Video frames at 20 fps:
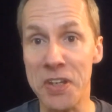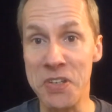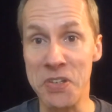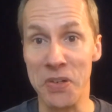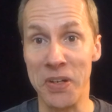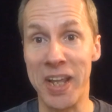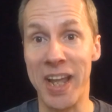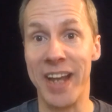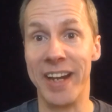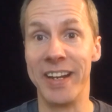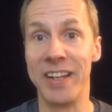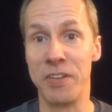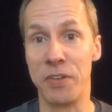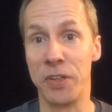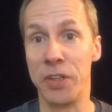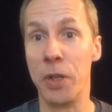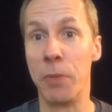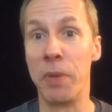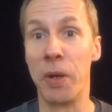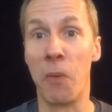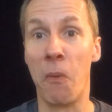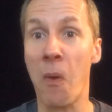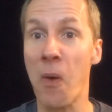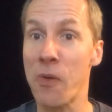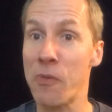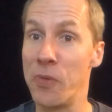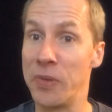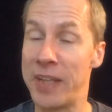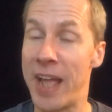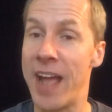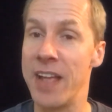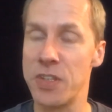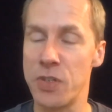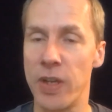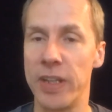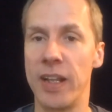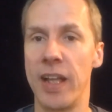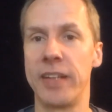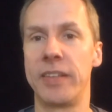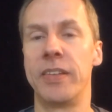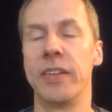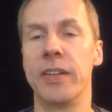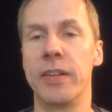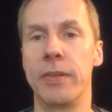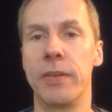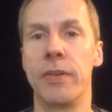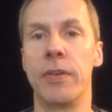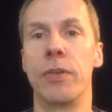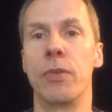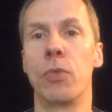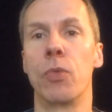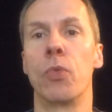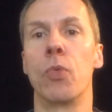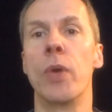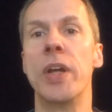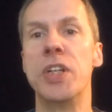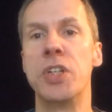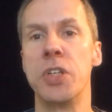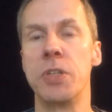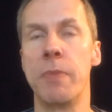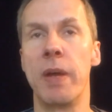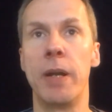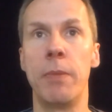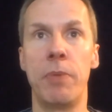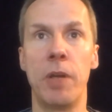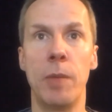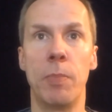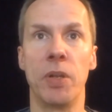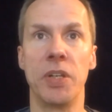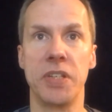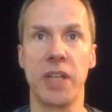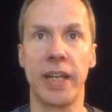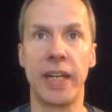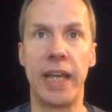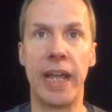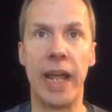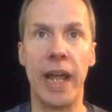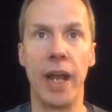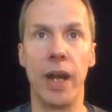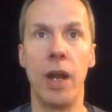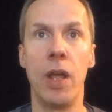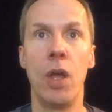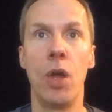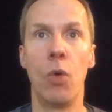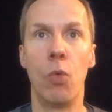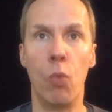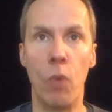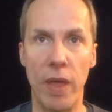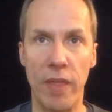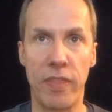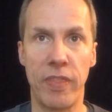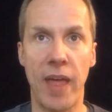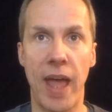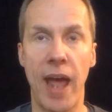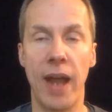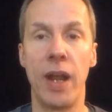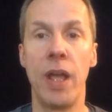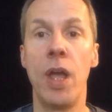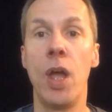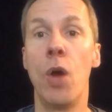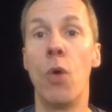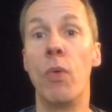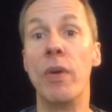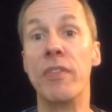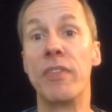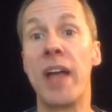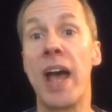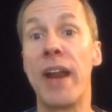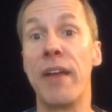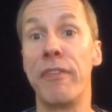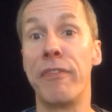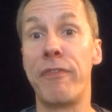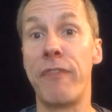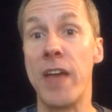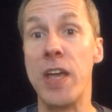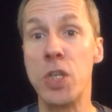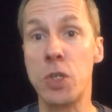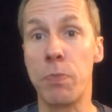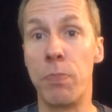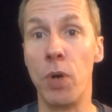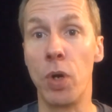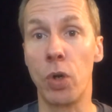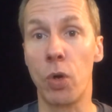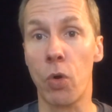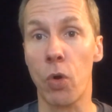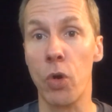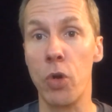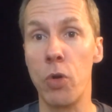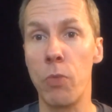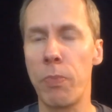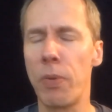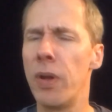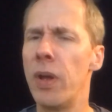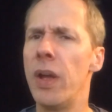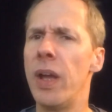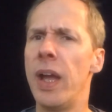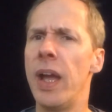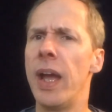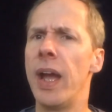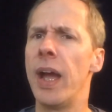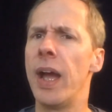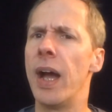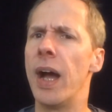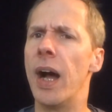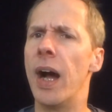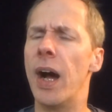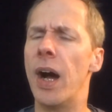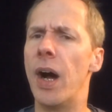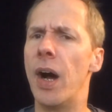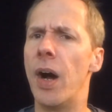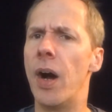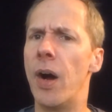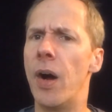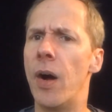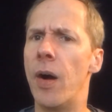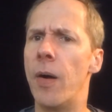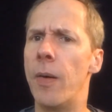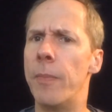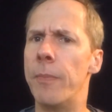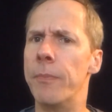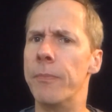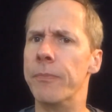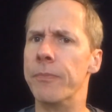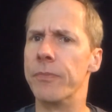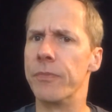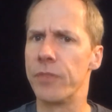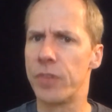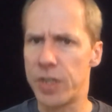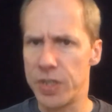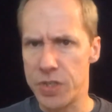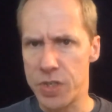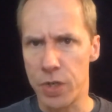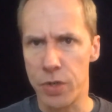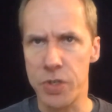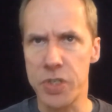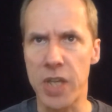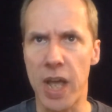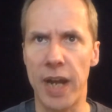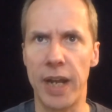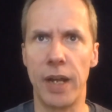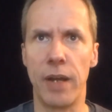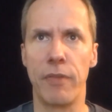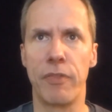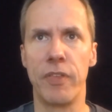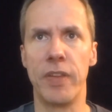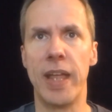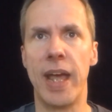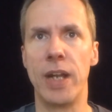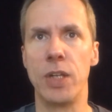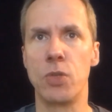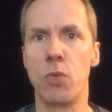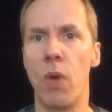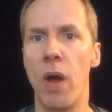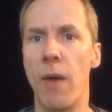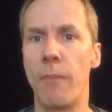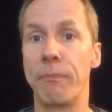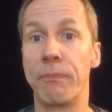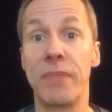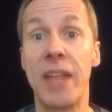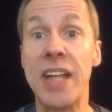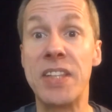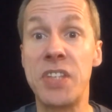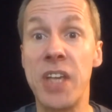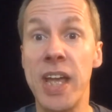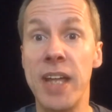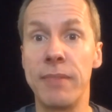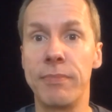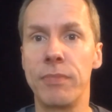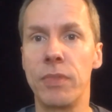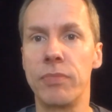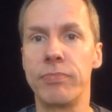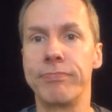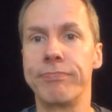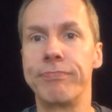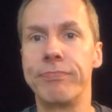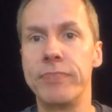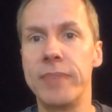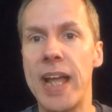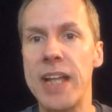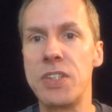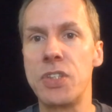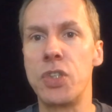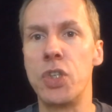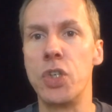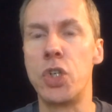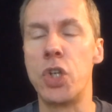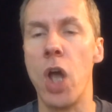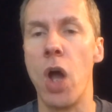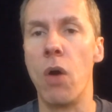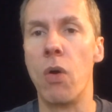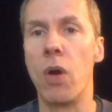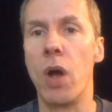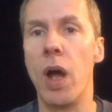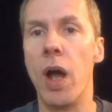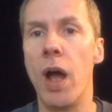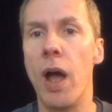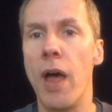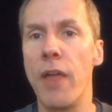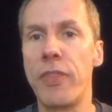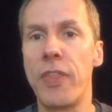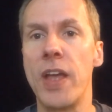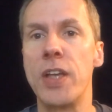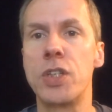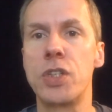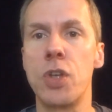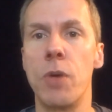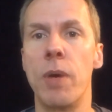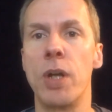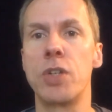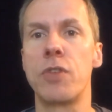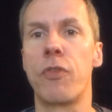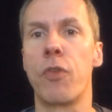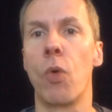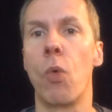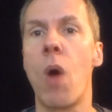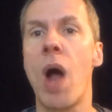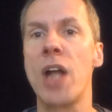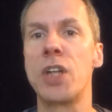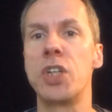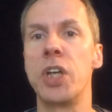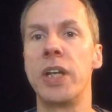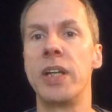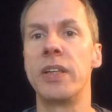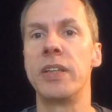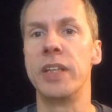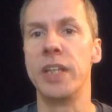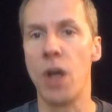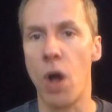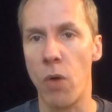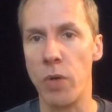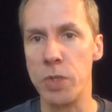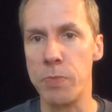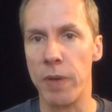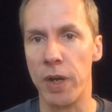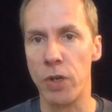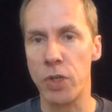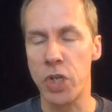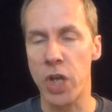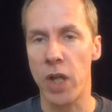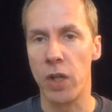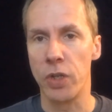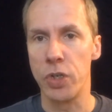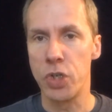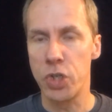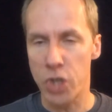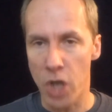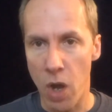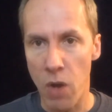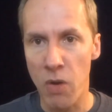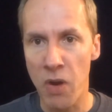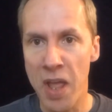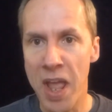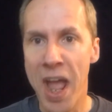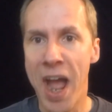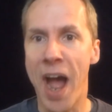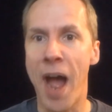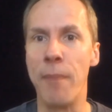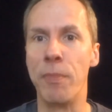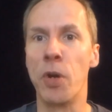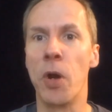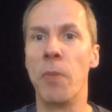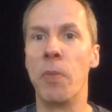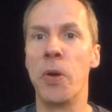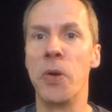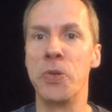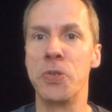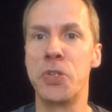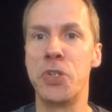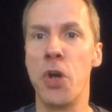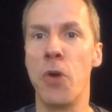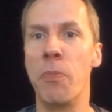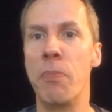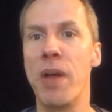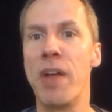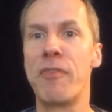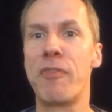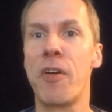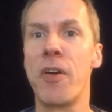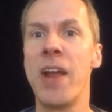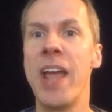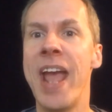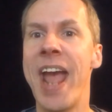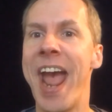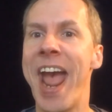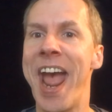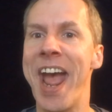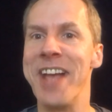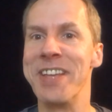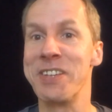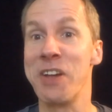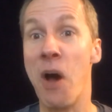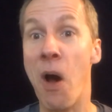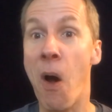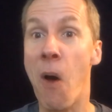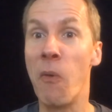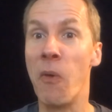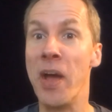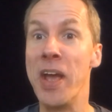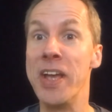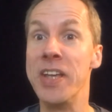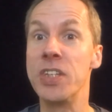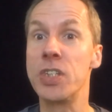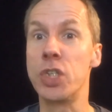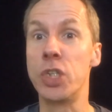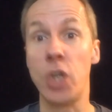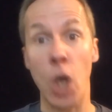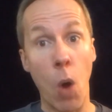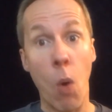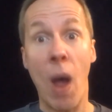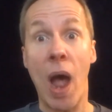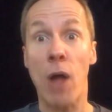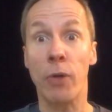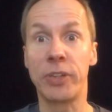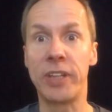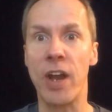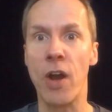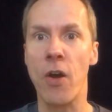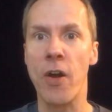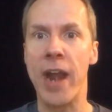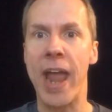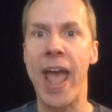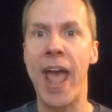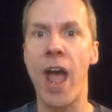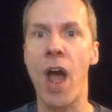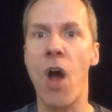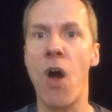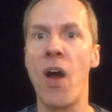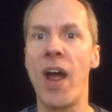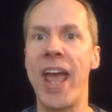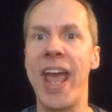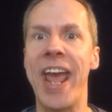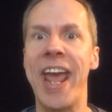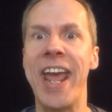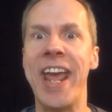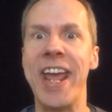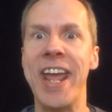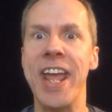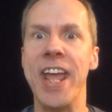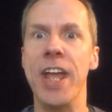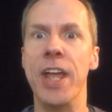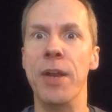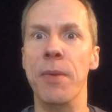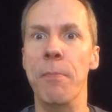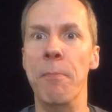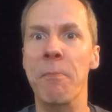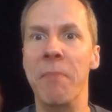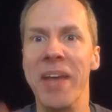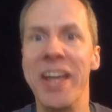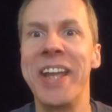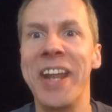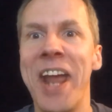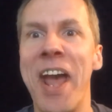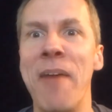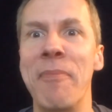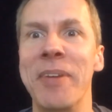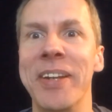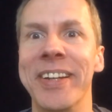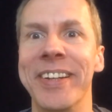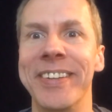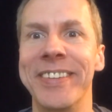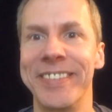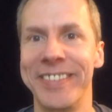So again, there's a little bit of work with that, so I'd like to reach as many people as I can with that. We've got a Facebook group. Consider signing up for that as well. That's it. That's the show. Thanks so much for watching the Always Better Challenge show. I'm your humble host, Joe Bedford. As always, go out there now and make it happen.